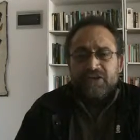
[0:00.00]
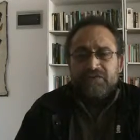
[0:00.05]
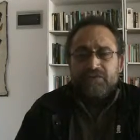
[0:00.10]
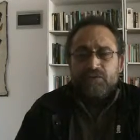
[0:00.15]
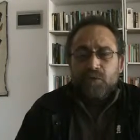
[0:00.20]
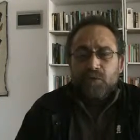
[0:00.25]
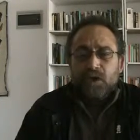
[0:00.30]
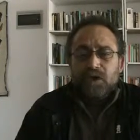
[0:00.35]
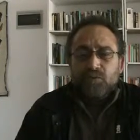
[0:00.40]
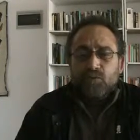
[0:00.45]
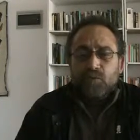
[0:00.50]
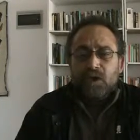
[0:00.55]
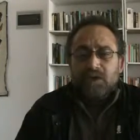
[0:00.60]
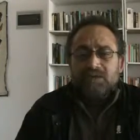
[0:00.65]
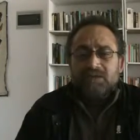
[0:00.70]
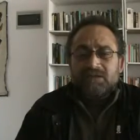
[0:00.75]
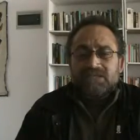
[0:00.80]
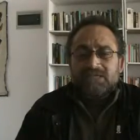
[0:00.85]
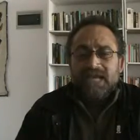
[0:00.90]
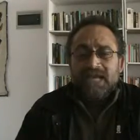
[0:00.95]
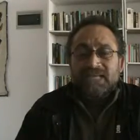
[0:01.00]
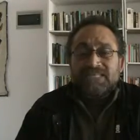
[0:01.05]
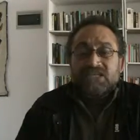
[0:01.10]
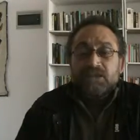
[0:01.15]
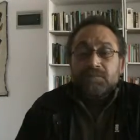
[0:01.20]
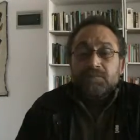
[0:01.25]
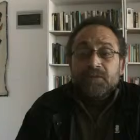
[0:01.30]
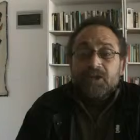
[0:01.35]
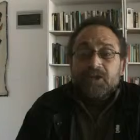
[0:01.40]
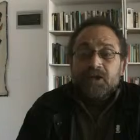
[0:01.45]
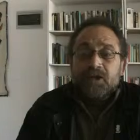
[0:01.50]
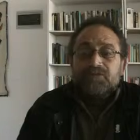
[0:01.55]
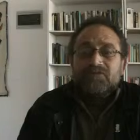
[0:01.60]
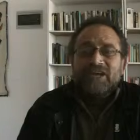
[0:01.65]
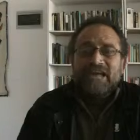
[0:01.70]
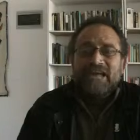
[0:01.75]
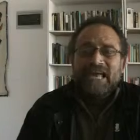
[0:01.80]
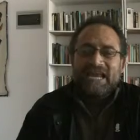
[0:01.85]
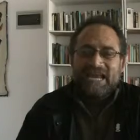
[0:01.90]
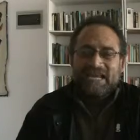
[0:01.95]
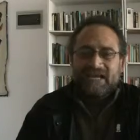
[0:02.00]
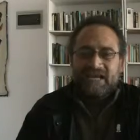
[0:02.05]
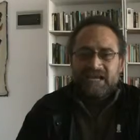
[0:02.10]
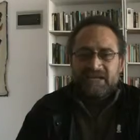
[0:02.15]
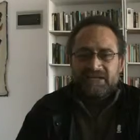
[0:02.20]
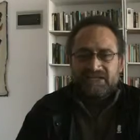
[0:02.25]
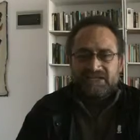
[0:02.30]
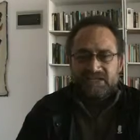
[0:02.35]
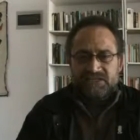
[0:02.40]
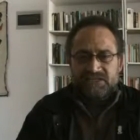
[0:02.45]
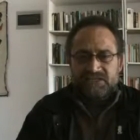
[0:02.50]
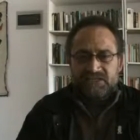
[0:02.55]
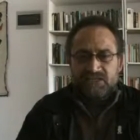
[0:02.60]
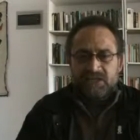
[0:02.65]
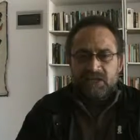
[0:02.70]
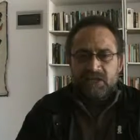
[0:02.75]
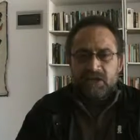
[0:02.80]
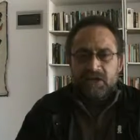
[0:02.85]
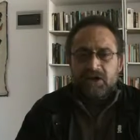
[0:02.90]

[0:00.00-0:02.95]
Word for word: if one wants a semiological analysis